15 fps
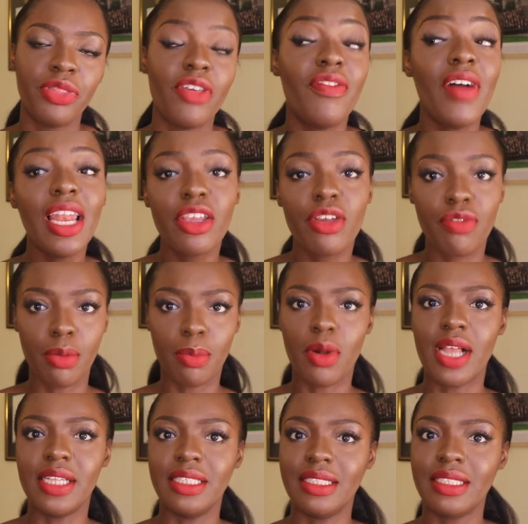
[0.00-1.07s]
The value of the
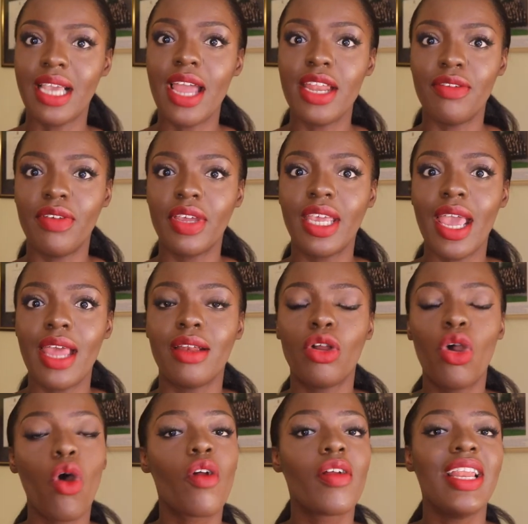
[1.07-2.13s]
prices kind of again
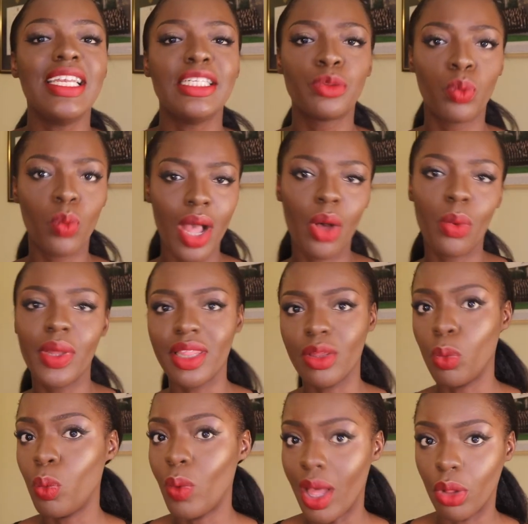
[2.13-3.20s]
correlates well with
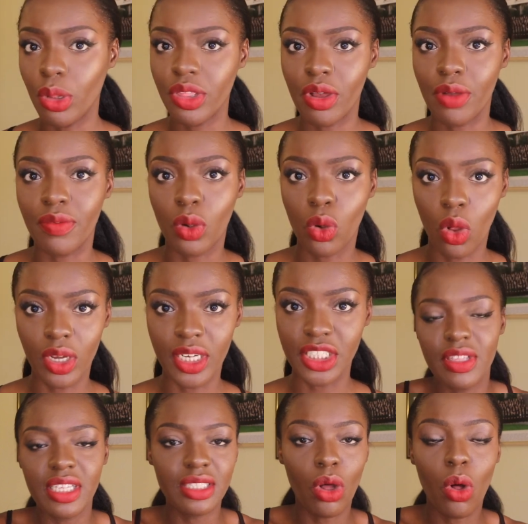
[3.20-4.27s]
the wealth of a
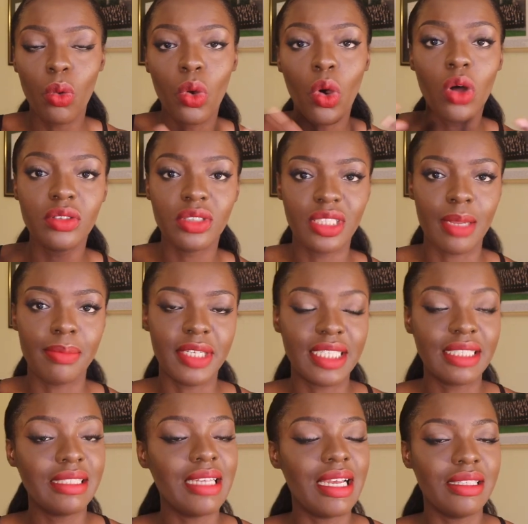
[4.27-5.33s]
college. This whole concept
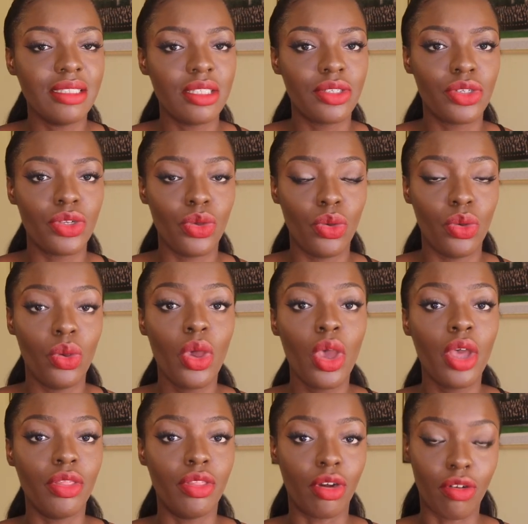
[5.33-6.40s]
extends to
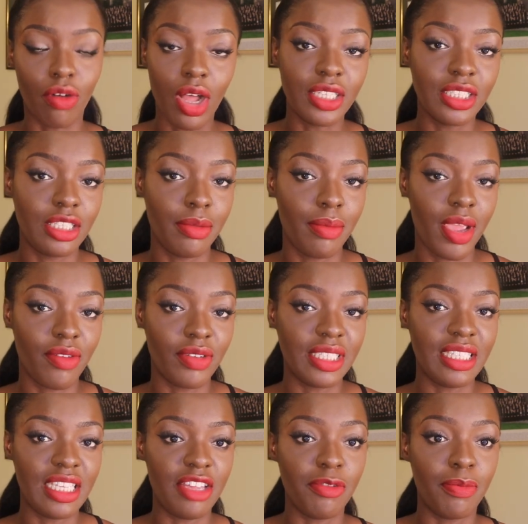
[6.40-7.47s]
the grants you may
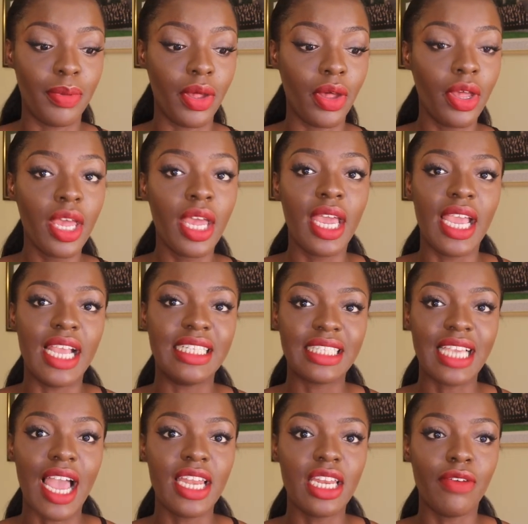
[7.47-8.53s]
receive, but it's
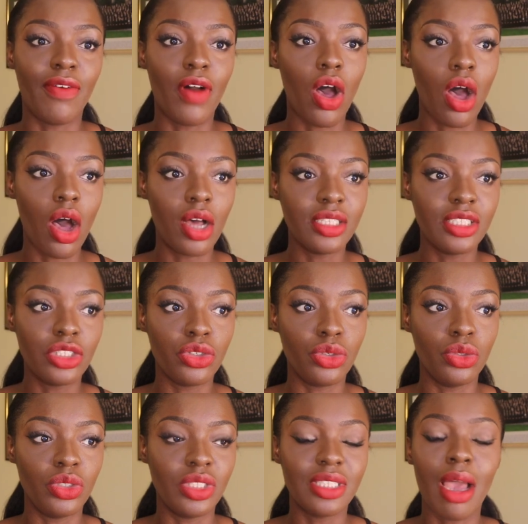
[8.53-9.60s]
kind of hard
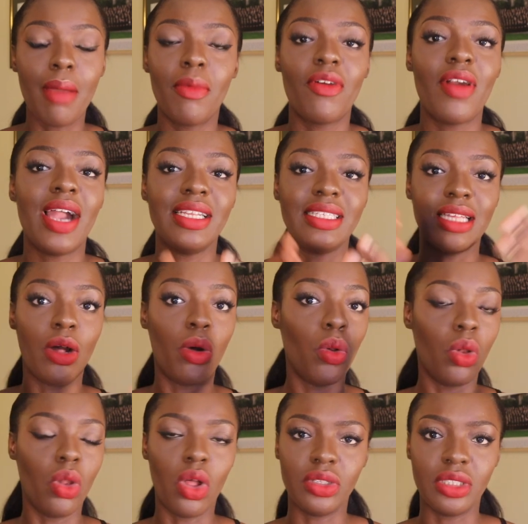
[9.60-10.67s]
to summarize that
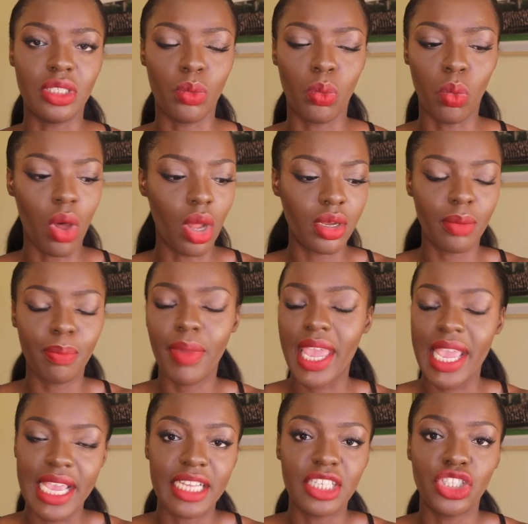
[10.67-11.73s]
all onto one
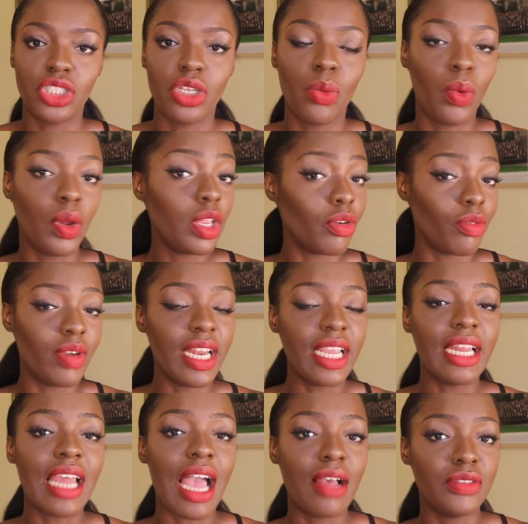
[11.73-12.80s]
page. So what you're
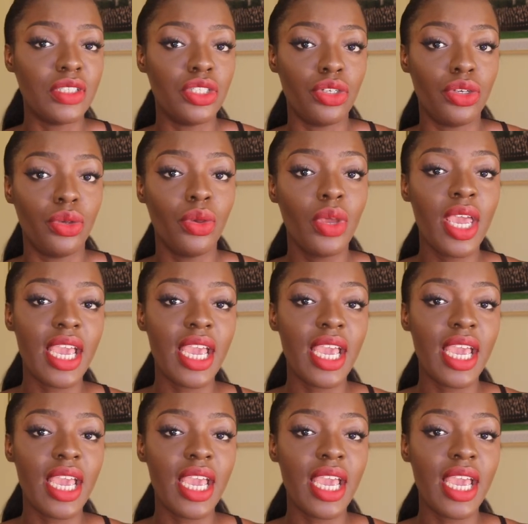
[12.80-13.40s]
really gonna have to do